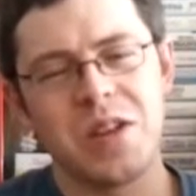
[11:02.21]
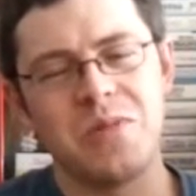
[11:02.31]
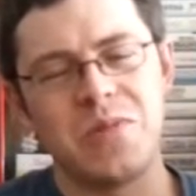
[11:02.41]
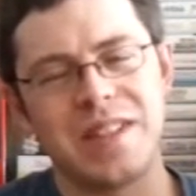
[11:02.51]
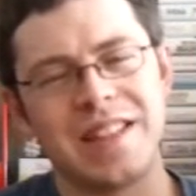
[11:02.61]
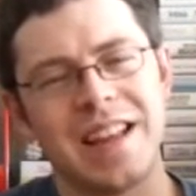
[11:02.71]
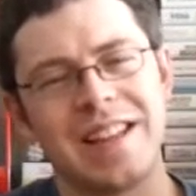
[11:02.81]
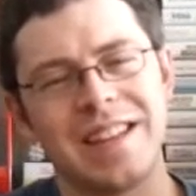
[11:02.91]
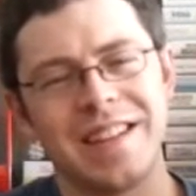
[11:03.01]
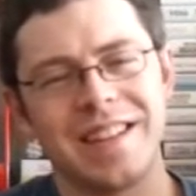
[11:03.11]
he was
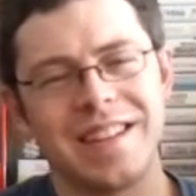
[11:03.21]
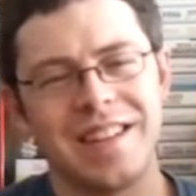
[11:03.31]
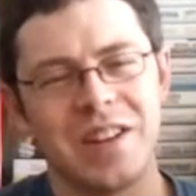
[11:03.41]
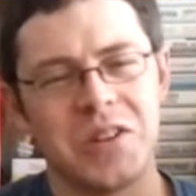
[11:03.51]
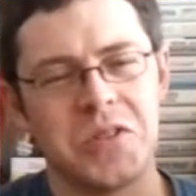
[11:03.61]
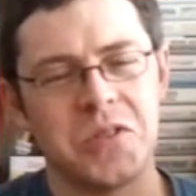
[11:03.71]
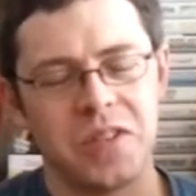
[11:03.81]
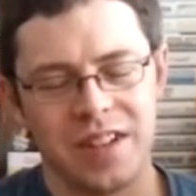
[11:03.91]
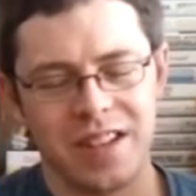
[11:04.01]
selling, you know,